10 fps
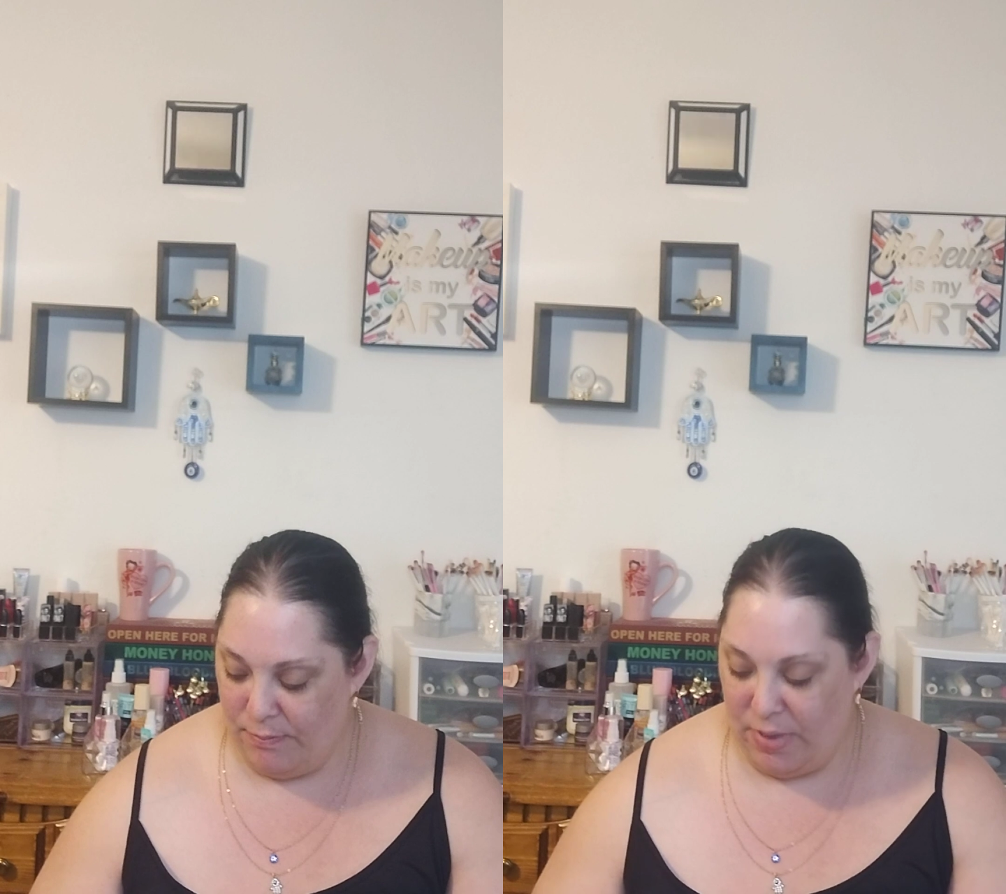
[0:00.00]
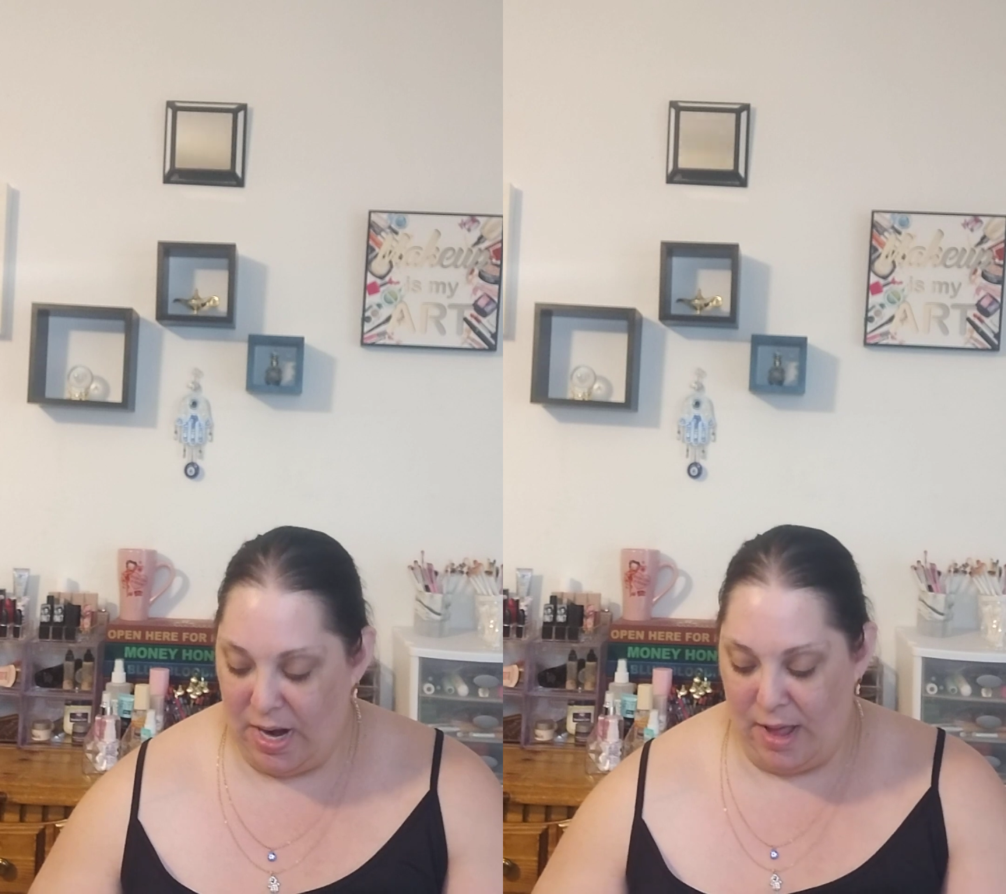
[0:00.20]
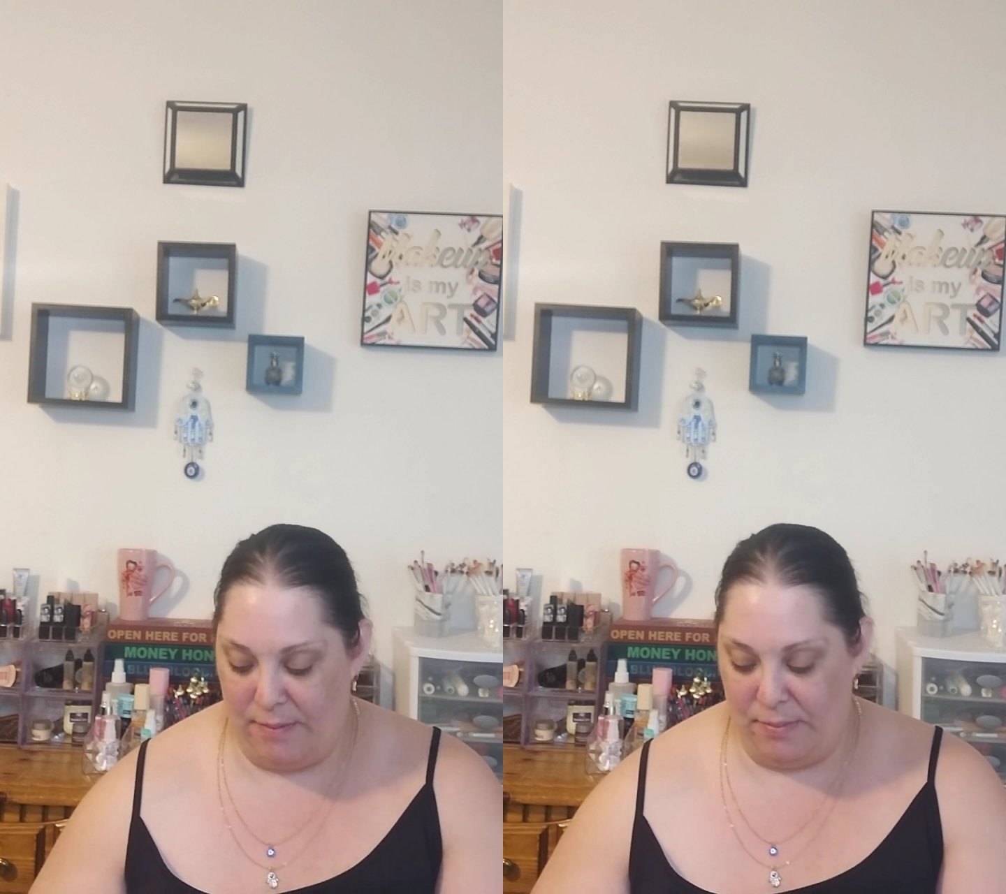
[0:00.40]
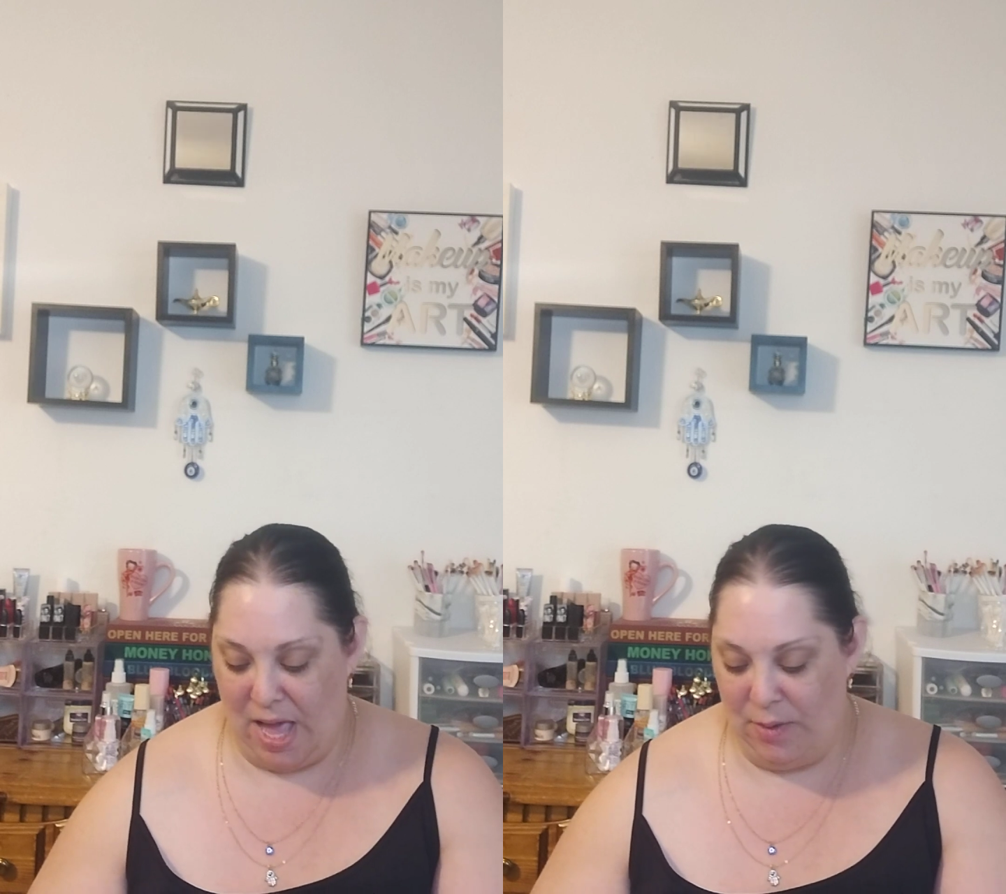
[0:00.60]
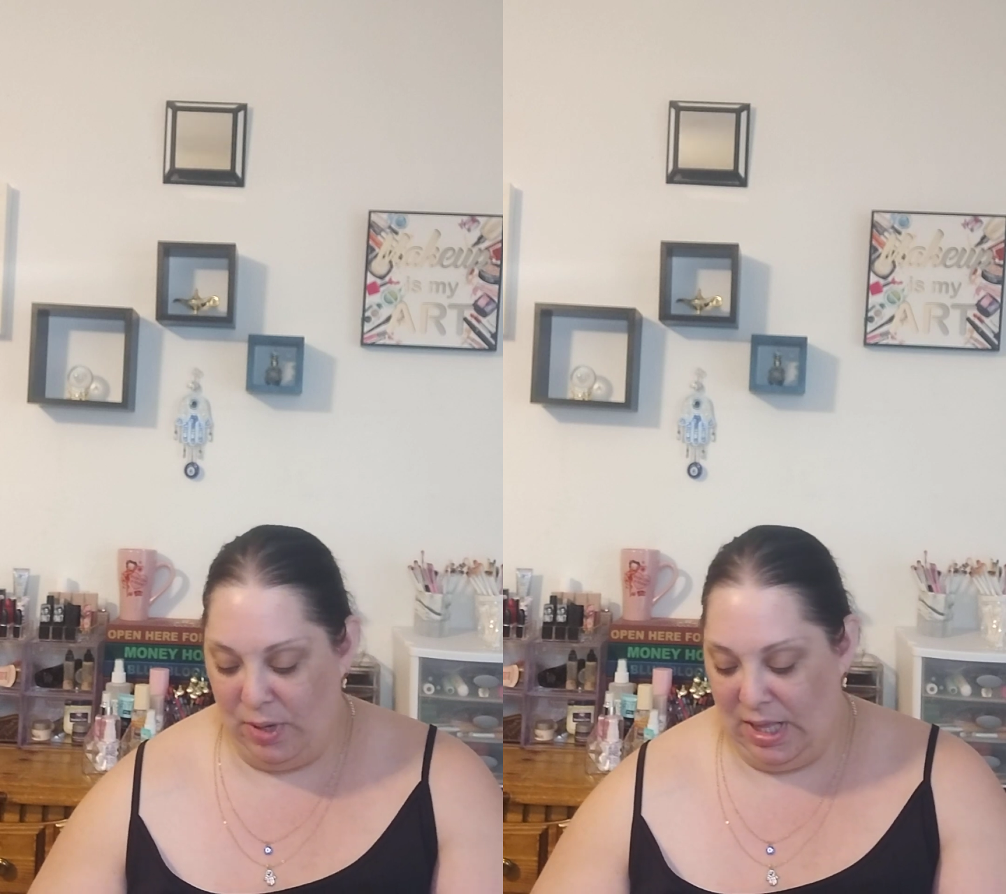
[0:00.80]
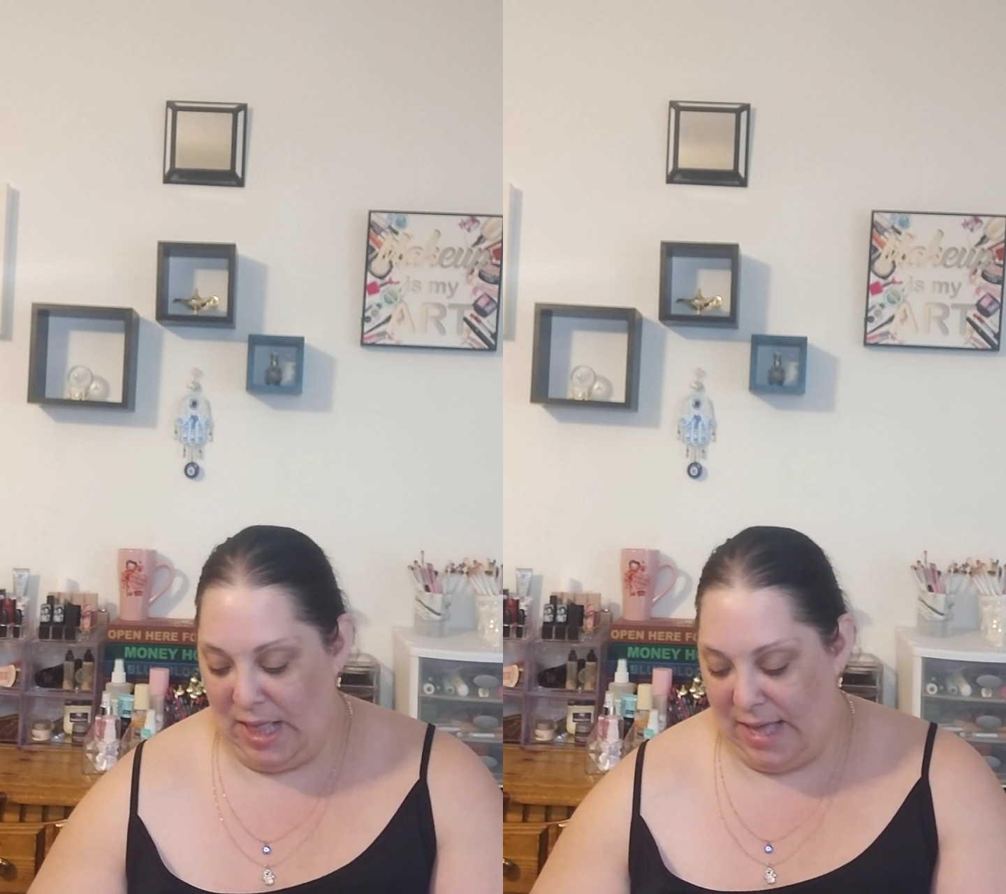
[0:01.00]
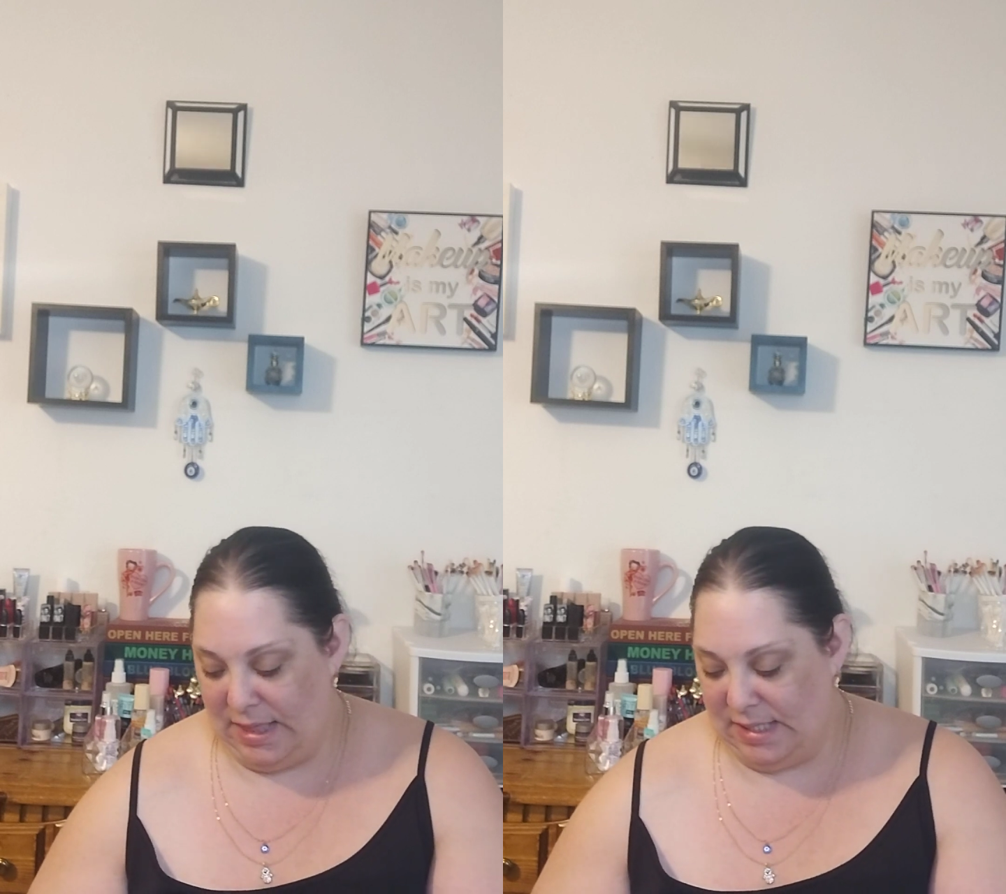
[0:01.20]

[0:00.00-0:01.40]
But I really like